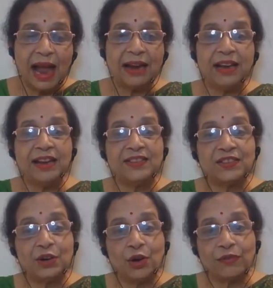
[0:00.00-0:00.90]
And
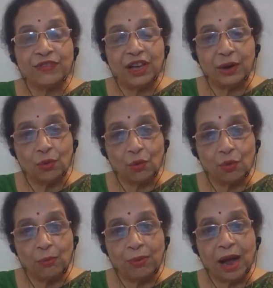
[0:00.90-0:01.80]
instead of the
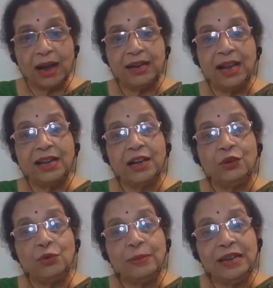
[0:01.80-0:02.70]
rope, I take
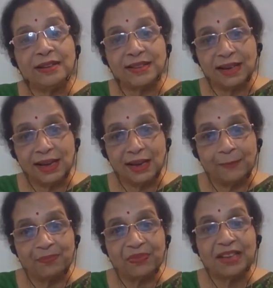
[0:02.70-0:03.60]
it to be a
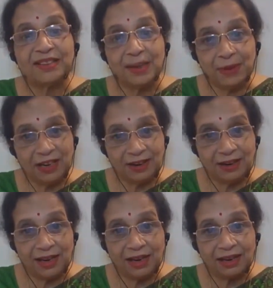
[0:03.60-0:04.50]
snake.
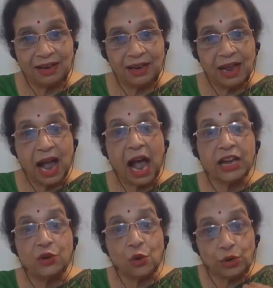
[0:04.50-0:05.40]
Similarly,
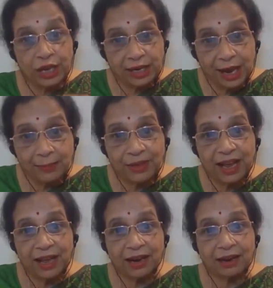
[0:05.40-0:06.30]
I know that I am
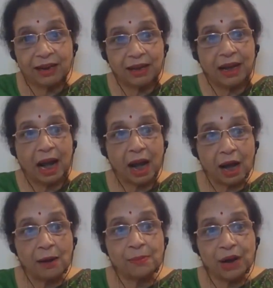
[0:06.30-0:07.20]
there.
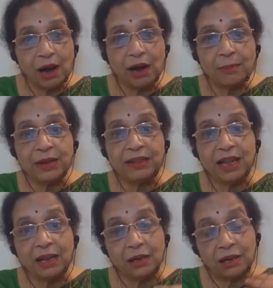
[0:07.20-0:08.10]
Aham, aham
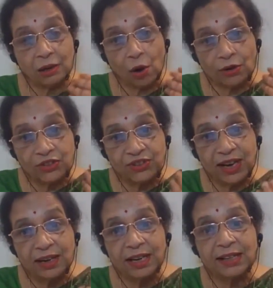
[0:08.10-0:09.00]
iti,
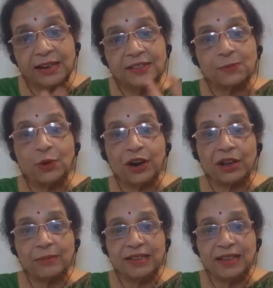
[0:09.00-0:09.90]
constantly that
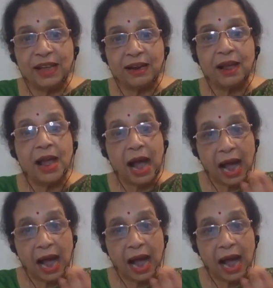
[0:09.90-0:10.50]
Spuranam is there.